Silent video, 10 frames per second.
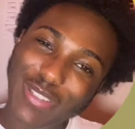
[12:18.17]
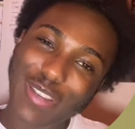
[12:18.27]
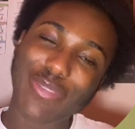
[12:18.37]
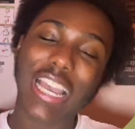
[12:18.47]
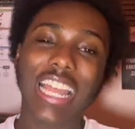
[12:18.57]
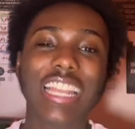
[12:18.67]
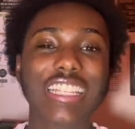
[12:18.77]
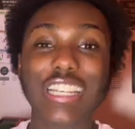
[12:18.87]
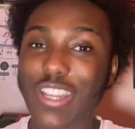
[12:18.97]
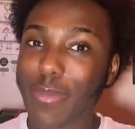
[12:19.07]
shipping. And it's
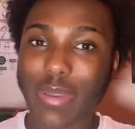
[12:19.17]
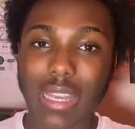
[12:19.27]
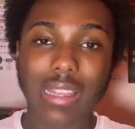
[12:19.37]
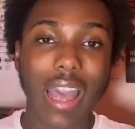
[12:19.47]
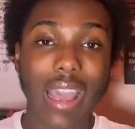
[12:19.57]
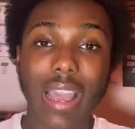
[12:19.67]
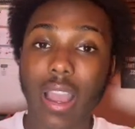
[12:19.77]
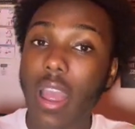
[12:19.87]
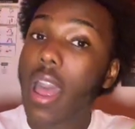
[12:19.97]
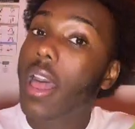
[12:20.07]
going to be like
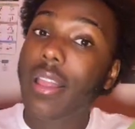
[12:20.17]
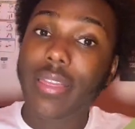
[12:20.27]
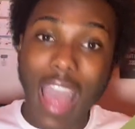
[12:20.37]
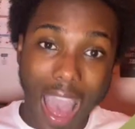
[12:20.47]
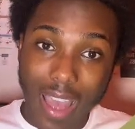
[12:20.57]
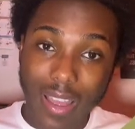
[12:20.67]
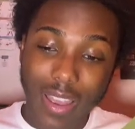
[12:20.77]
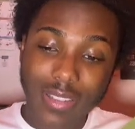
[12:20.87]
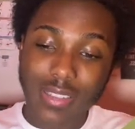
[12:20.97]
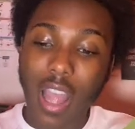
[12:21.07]
that.
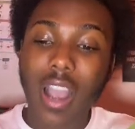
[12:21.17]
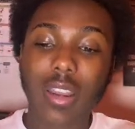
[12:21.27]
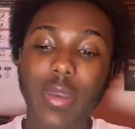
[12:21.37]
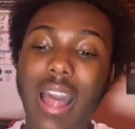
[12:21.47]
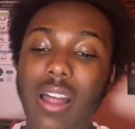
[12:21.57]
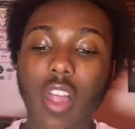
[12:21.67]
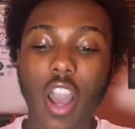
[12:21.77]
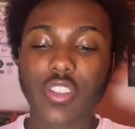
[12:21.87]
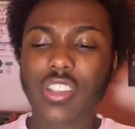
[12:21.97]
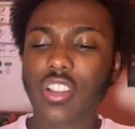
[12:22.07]
It's not going to be that
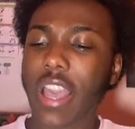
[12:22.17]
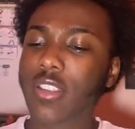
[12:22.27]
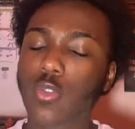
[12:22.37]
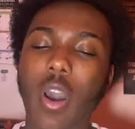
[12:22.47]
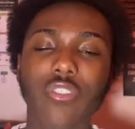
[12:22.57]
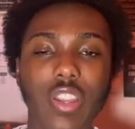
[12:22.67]
long. These are like 12